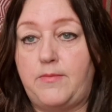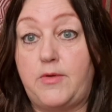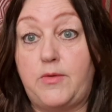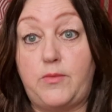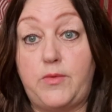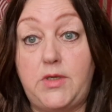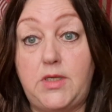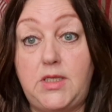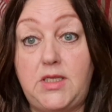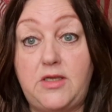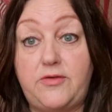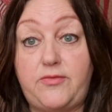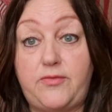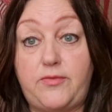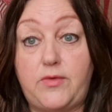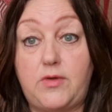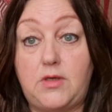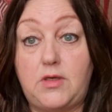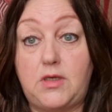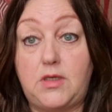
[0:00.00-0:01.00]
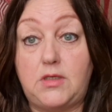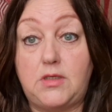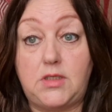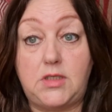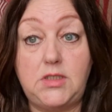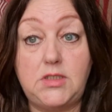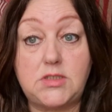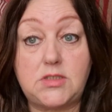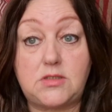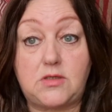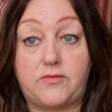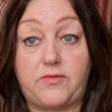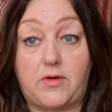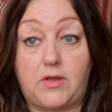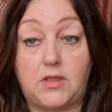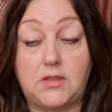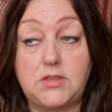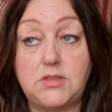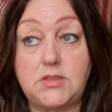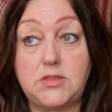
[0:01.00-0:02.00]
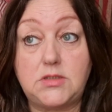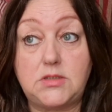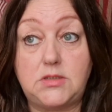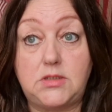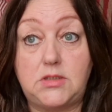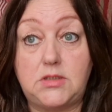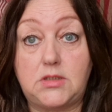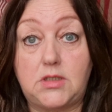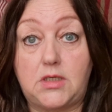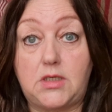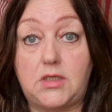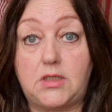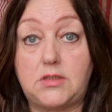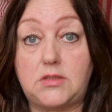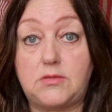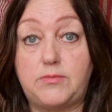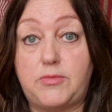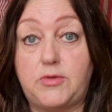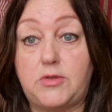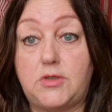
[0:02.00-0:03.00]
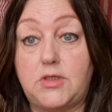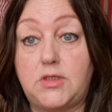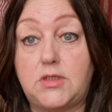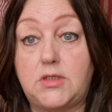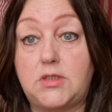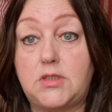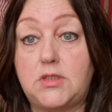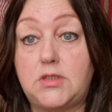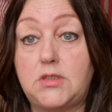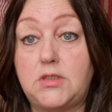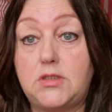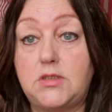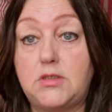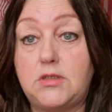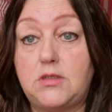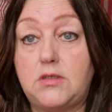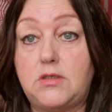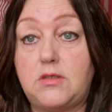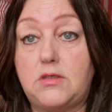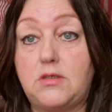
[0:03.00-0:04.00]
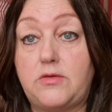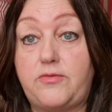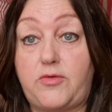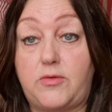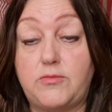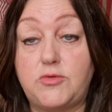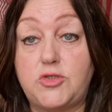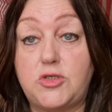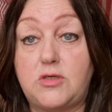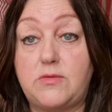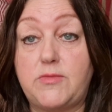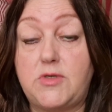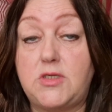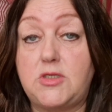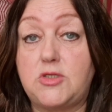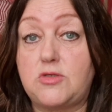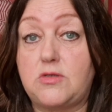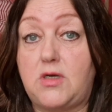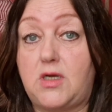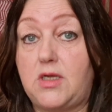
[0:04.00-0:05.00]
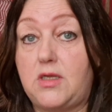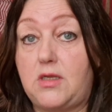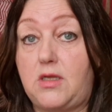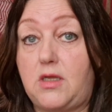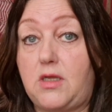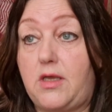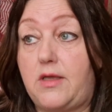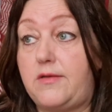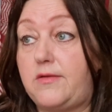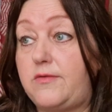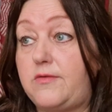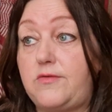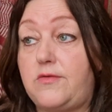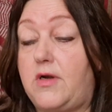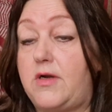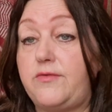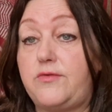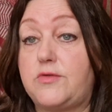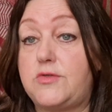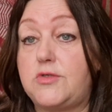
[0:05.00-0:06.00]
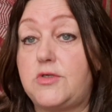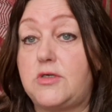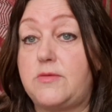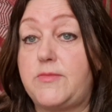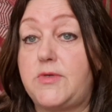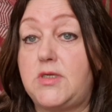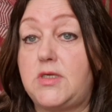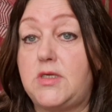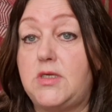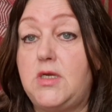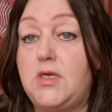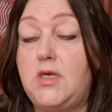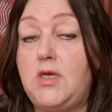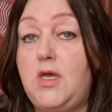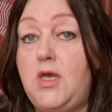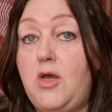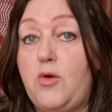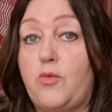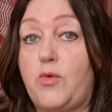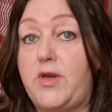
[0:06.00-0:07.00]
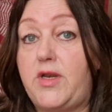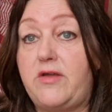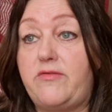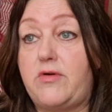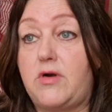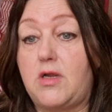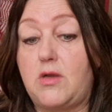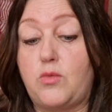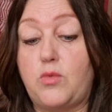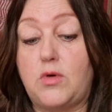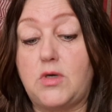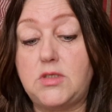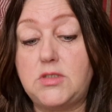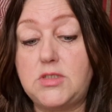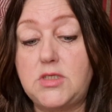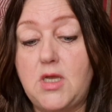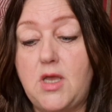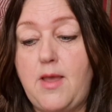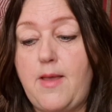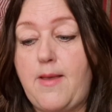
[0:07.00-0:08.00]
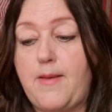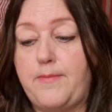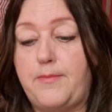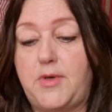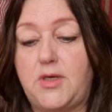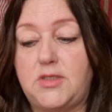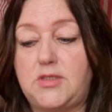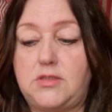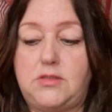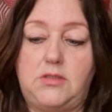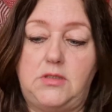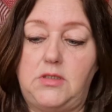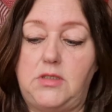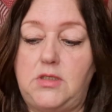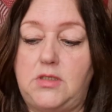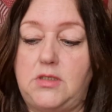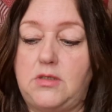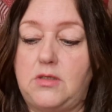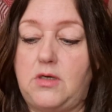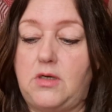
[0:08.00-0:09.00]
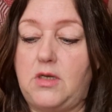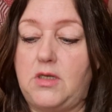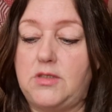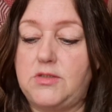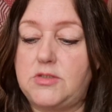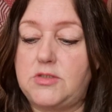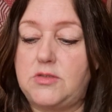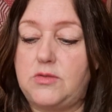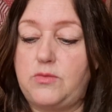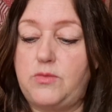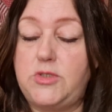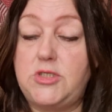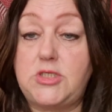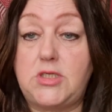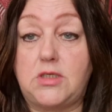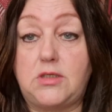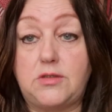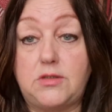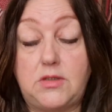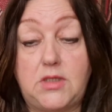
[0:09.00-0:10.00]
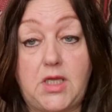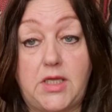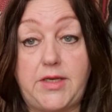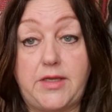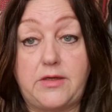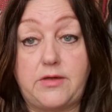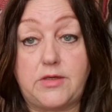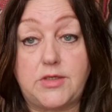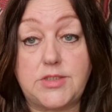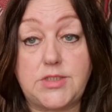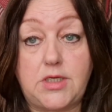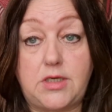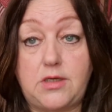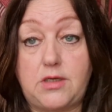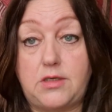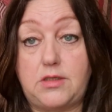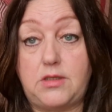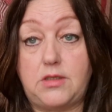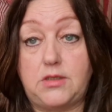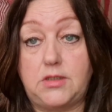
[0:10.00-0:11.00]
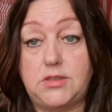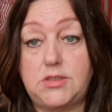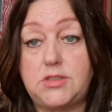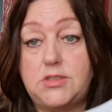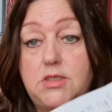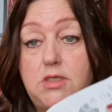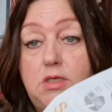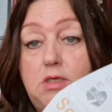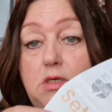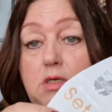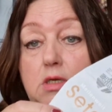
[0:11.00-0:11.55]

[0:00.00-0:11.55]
But we live in the east of Holland, here at the border from Germany, so I can drive to Germany whenever I want. But in Holland we sell Lana Grassa a lot.